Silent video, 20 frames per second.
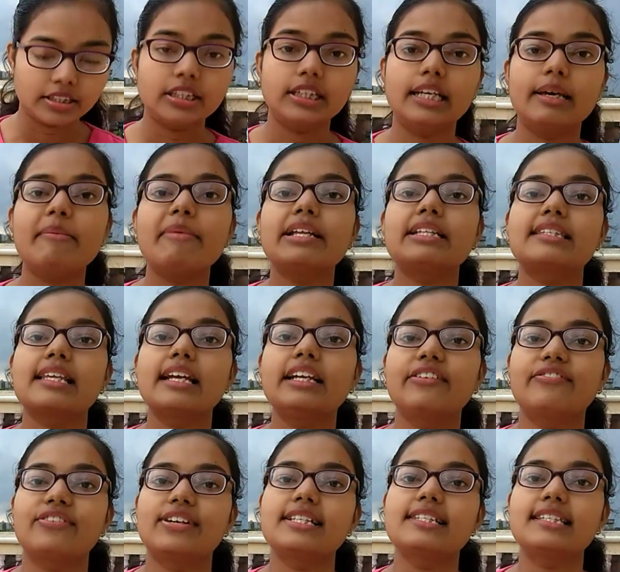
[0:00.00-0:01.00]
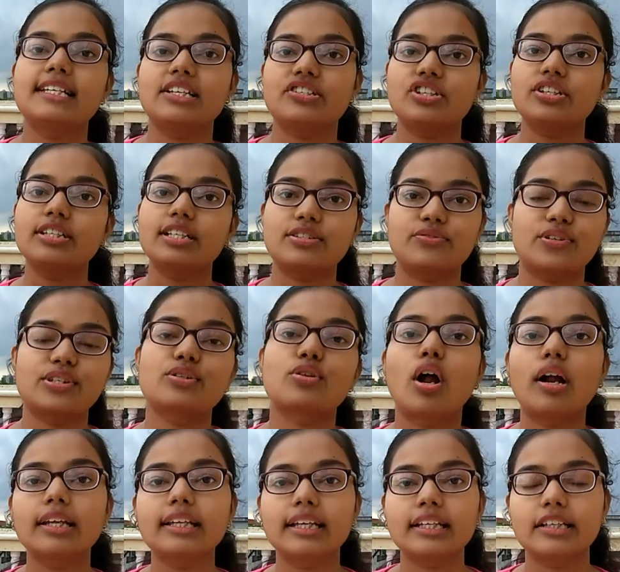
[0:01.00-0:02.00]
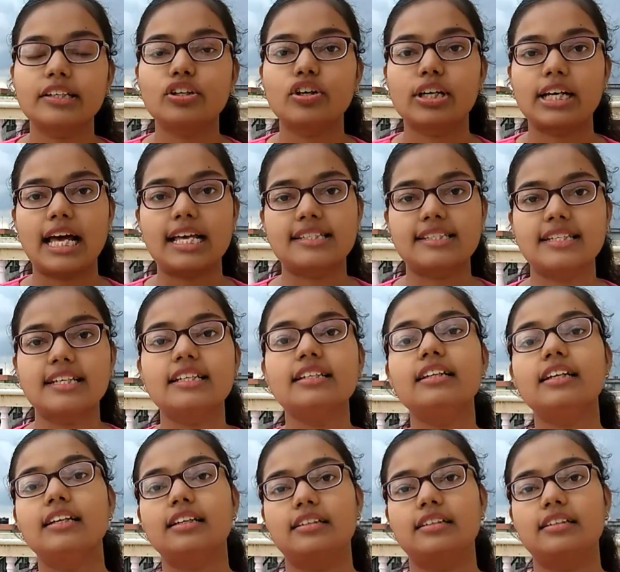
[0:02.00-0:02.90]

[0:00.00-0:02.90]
Limits and differentiation. This was not there in your class 10.